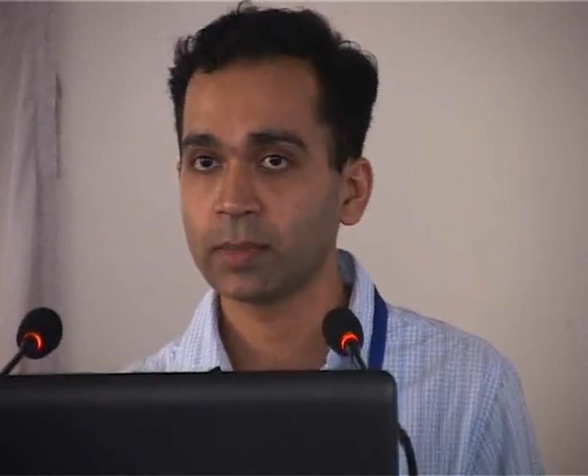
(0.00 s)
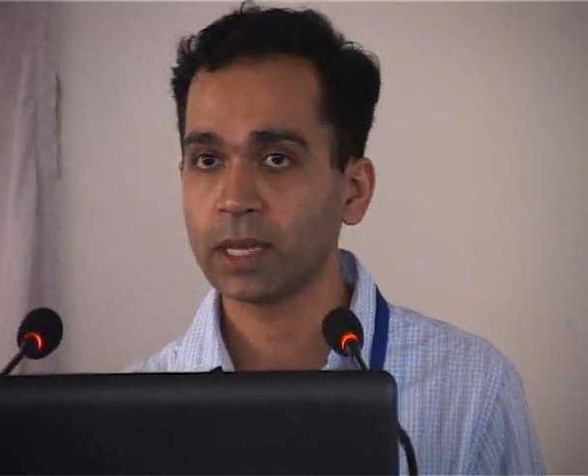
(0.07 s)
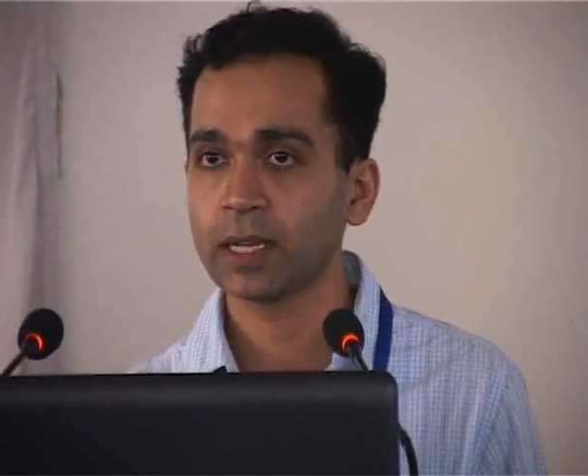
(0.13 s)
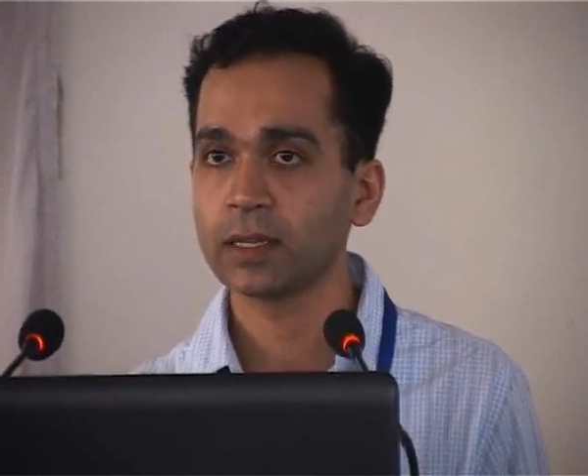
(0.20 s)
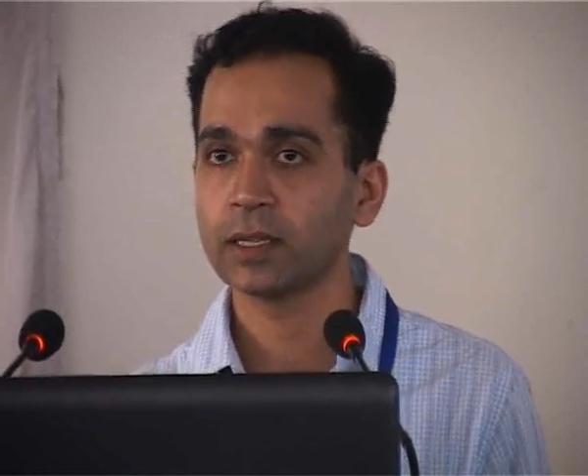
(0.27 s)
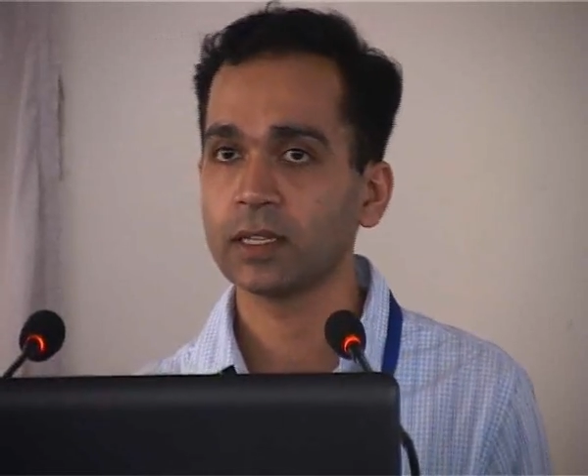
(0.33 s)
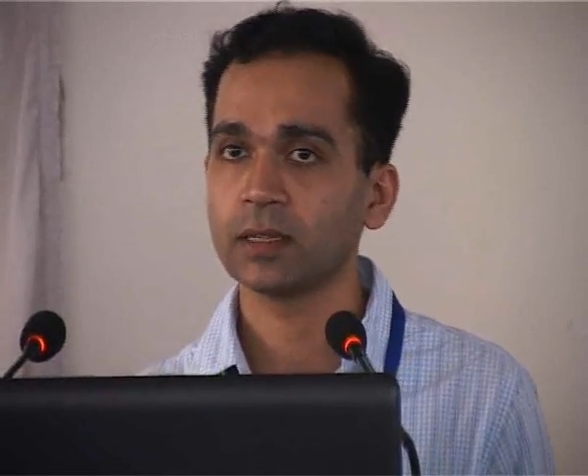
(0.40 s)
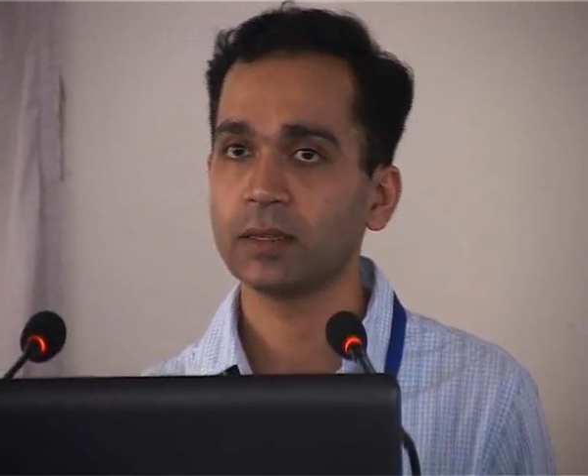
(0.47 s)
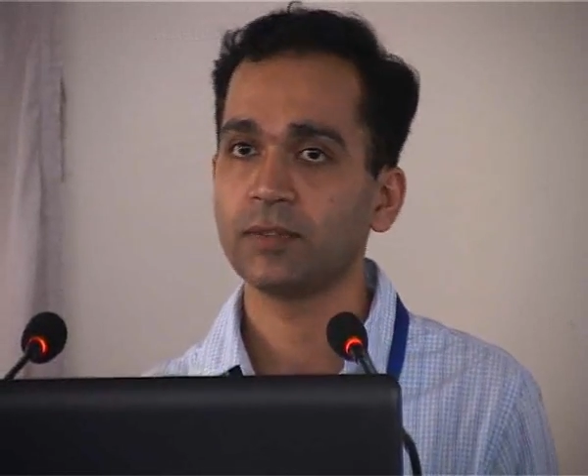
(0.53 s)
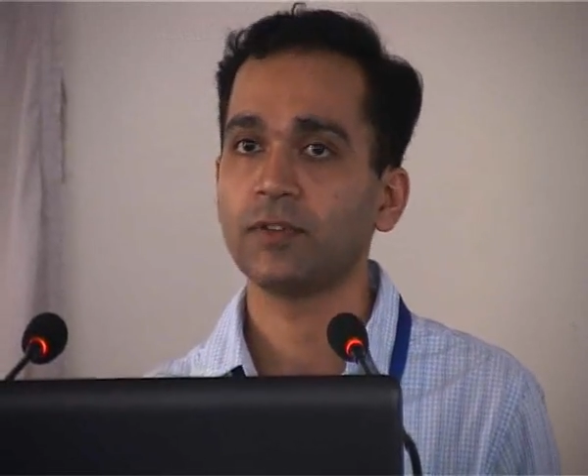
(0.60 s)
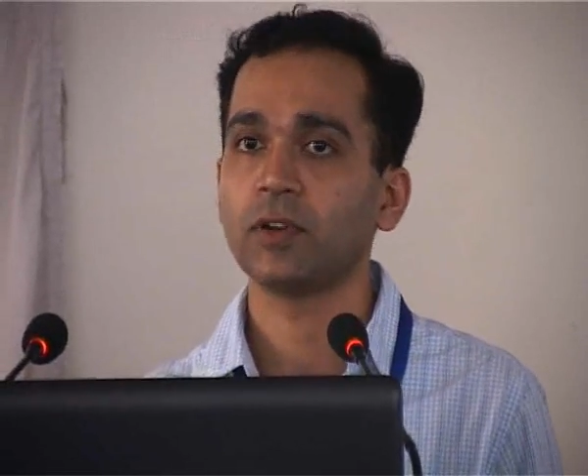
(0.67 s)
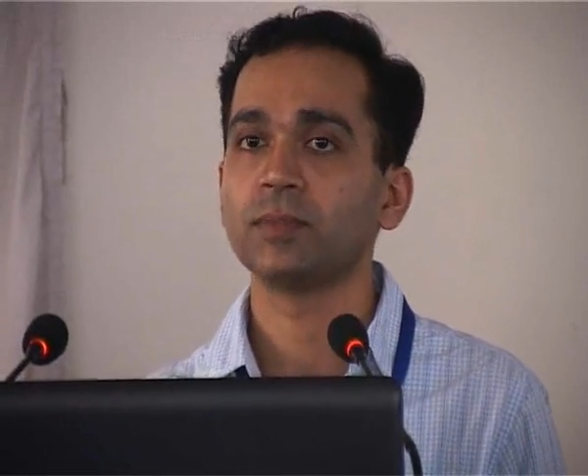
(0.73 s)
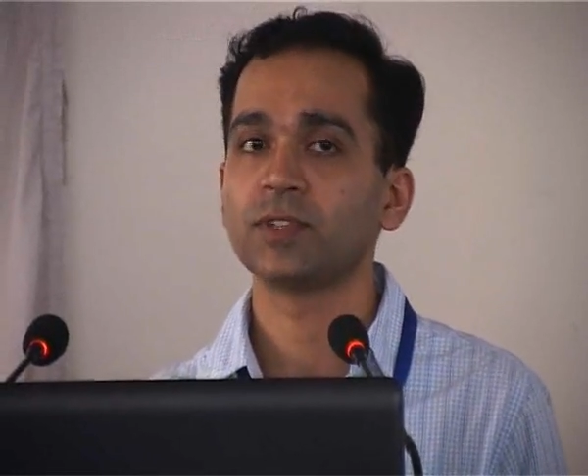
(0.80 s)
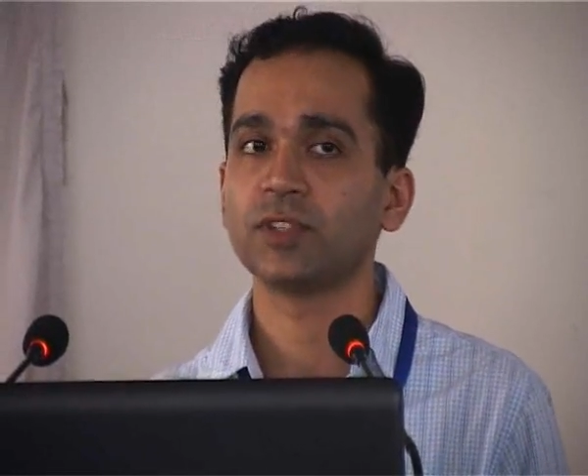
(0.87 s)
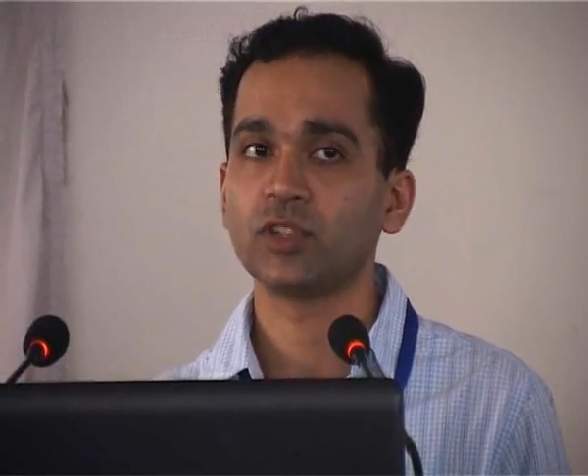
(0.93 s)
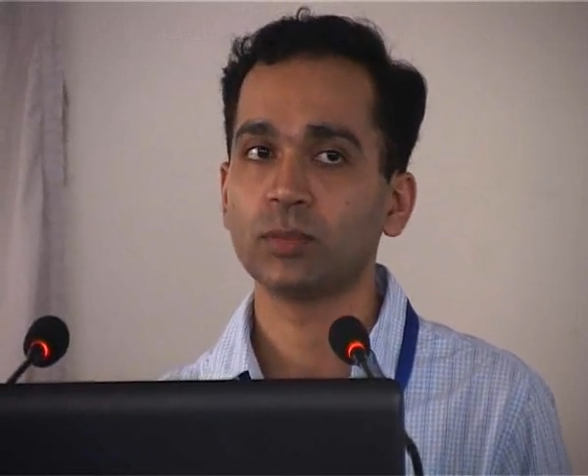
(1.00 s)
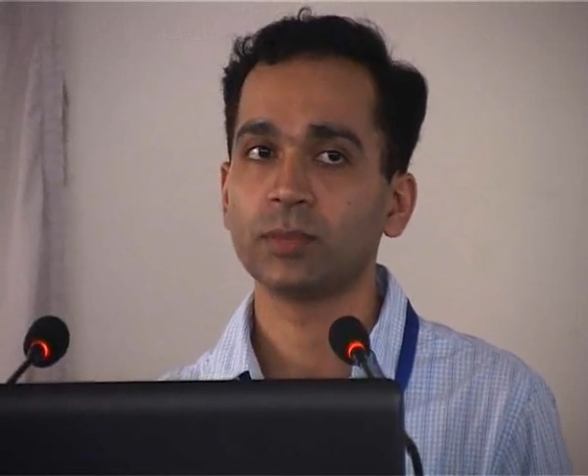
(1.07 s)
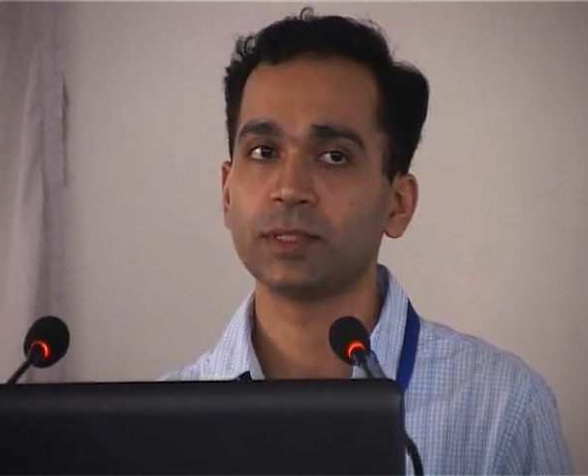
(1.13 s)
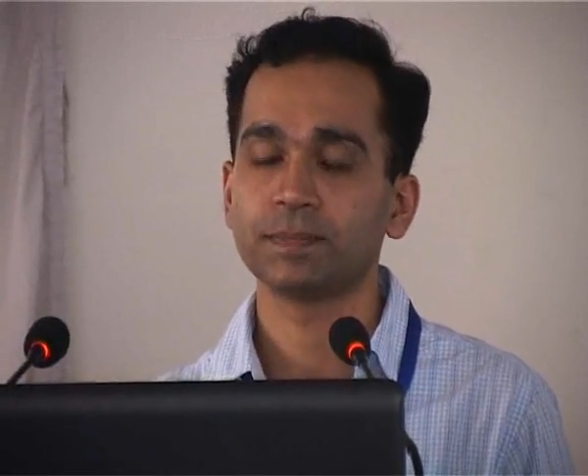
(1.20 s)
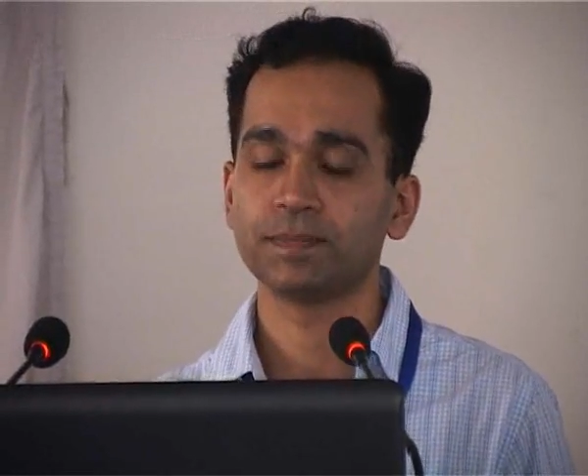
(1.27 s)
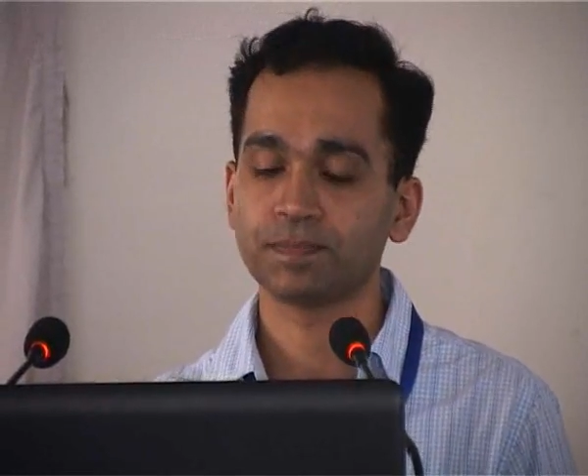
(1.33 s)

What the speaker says: manner, it forms a tumor.